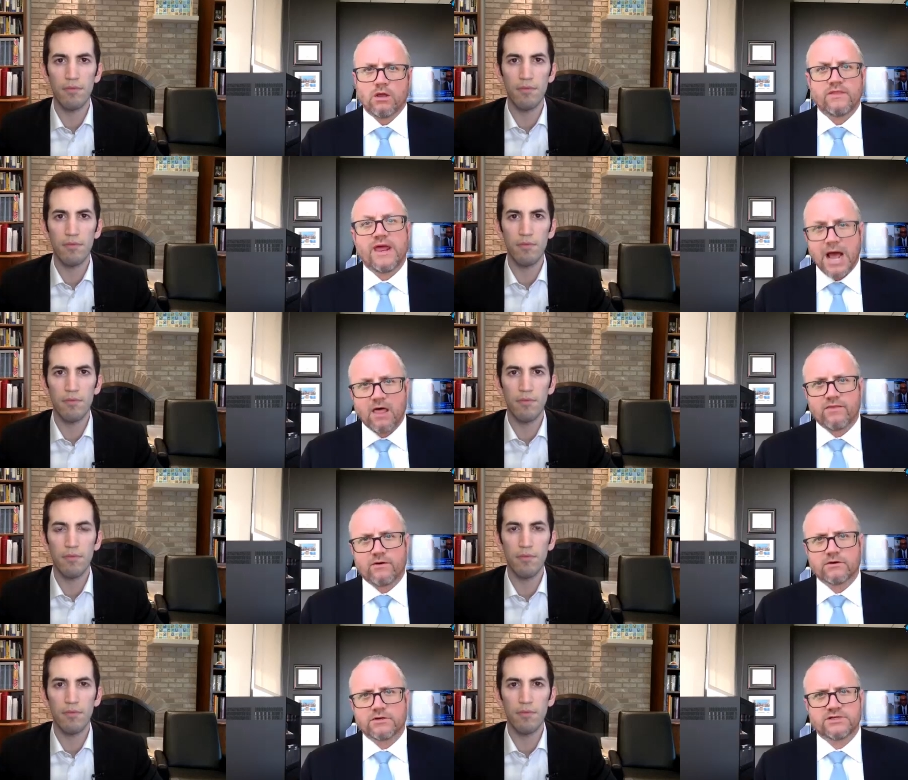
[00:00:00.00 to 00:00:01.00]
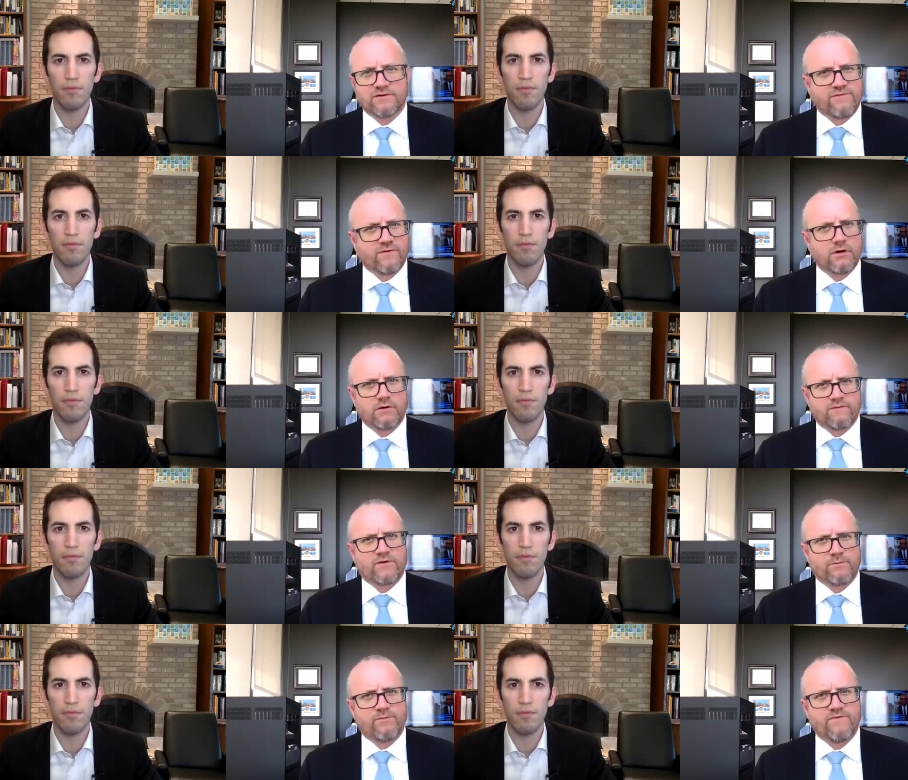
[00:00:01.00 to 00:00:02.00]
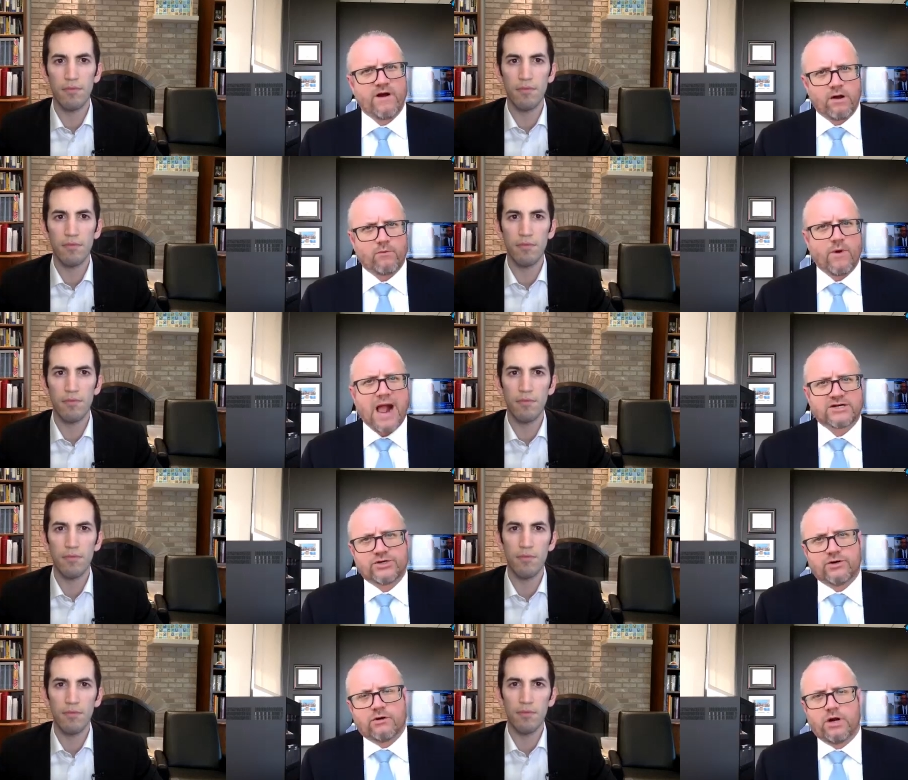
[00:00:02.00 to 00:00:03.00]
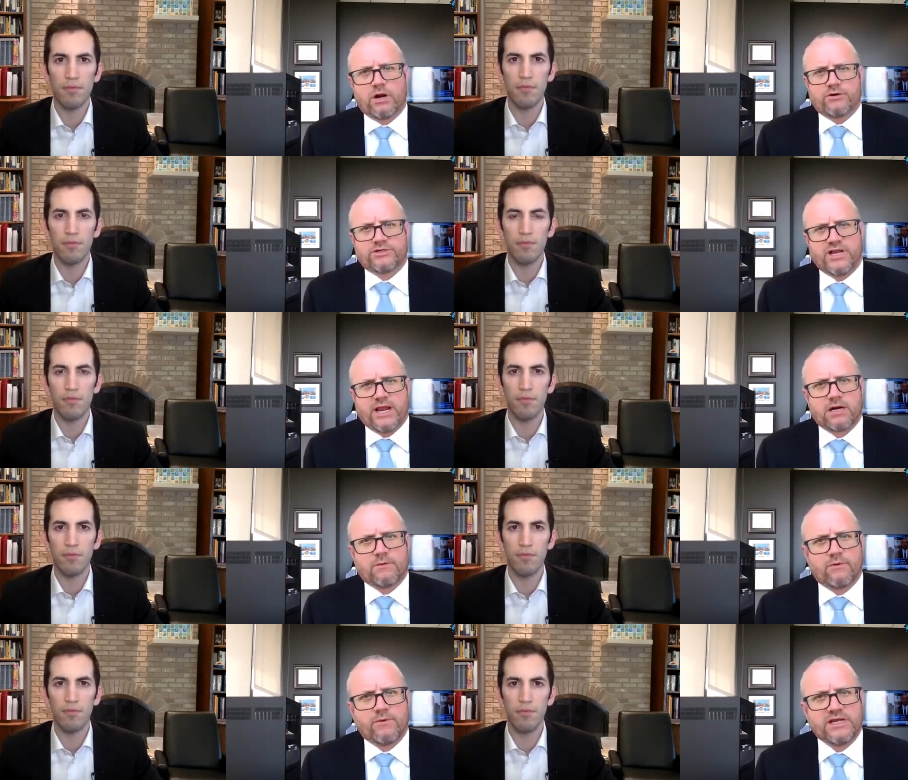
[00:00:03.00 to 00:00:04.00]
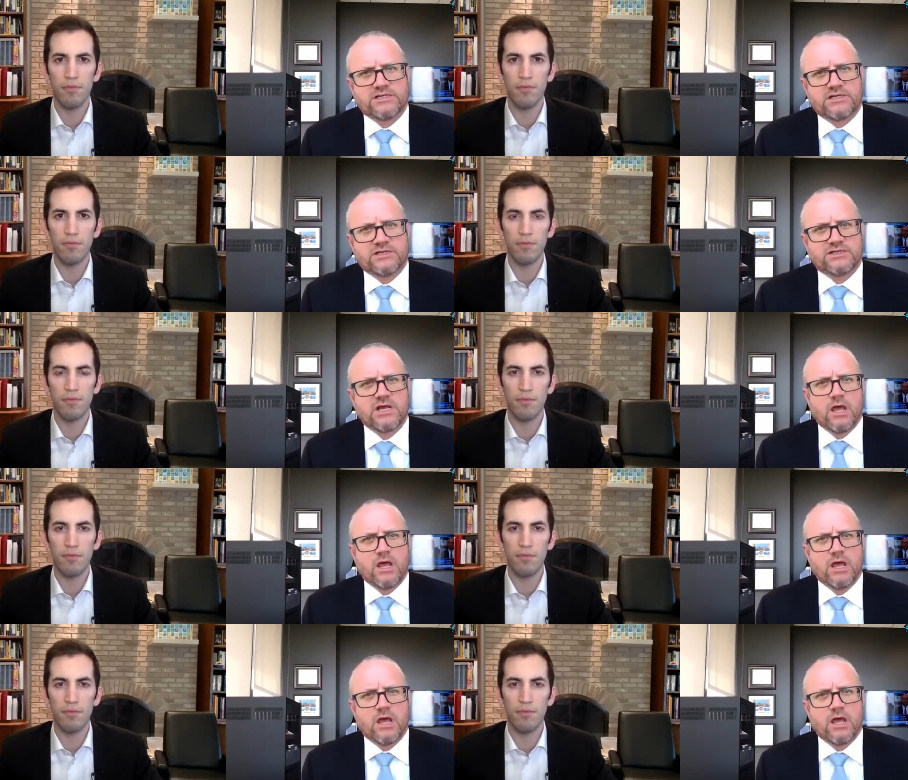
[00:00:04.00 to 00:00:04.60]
Speaker 1: than others for, for very rational and understandable reasons